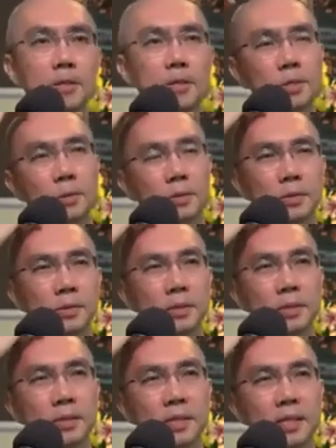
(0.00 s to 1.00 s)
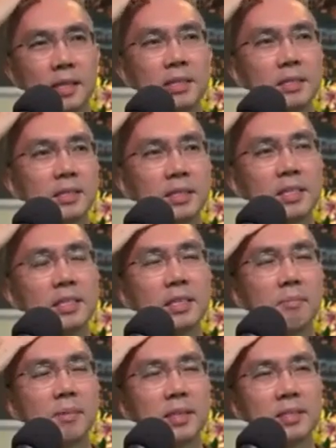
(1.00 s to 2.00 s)
So this
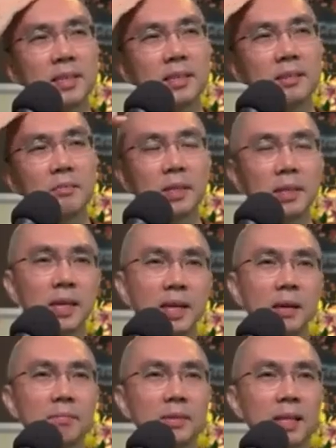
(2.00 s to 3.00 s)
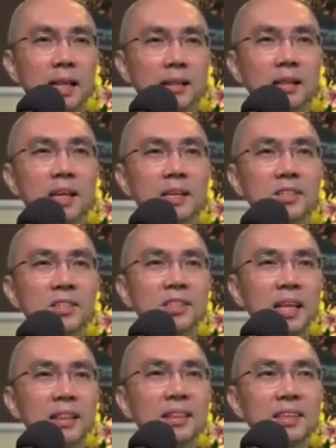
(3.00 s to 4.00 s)
time, let's say we take up that
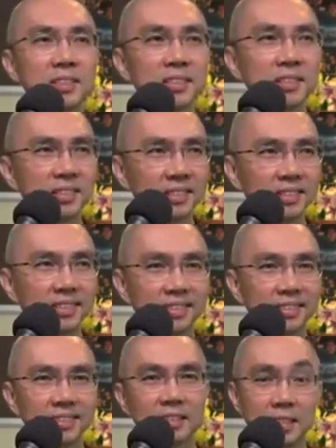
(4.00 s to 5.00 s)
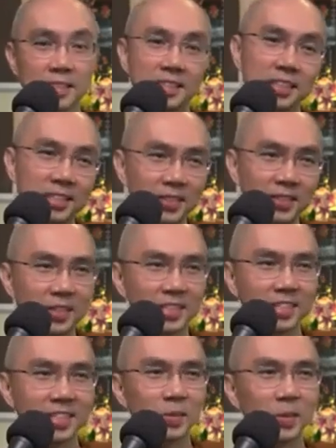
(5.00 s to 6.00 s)
sadness.
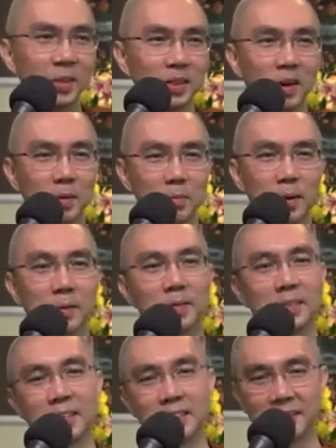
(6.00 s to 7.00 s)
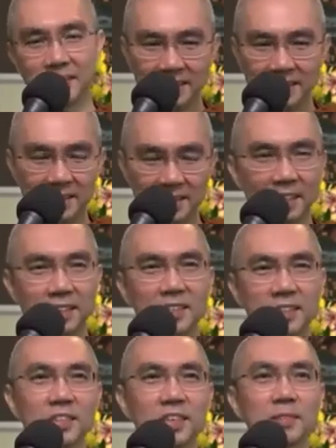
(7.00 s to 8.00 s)
Just now we talk about the
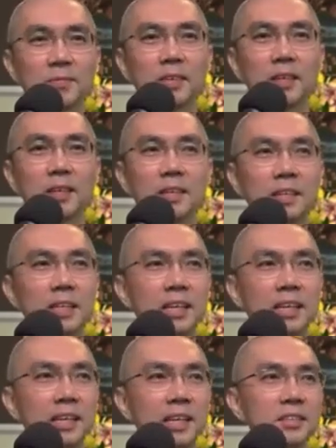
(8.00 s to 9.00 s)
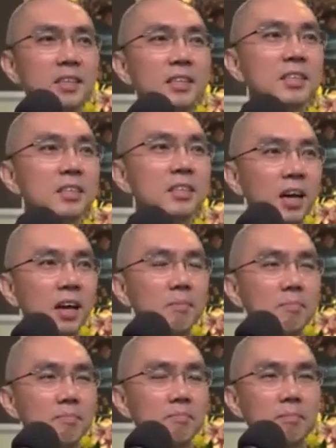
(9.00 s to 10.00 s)
sadness. Let's say this
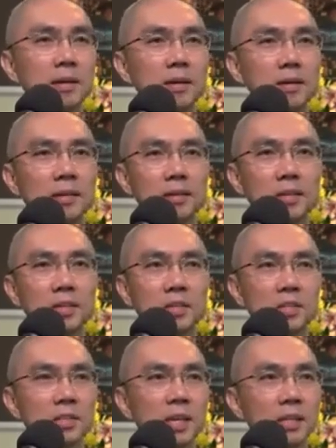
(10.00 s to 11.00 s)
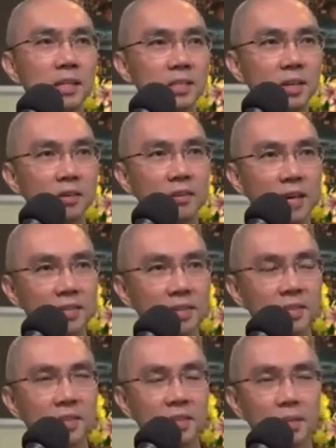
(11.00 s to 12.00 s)
time sadness
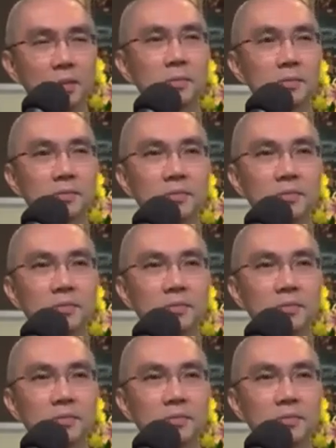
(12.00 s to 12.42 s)
arises in you.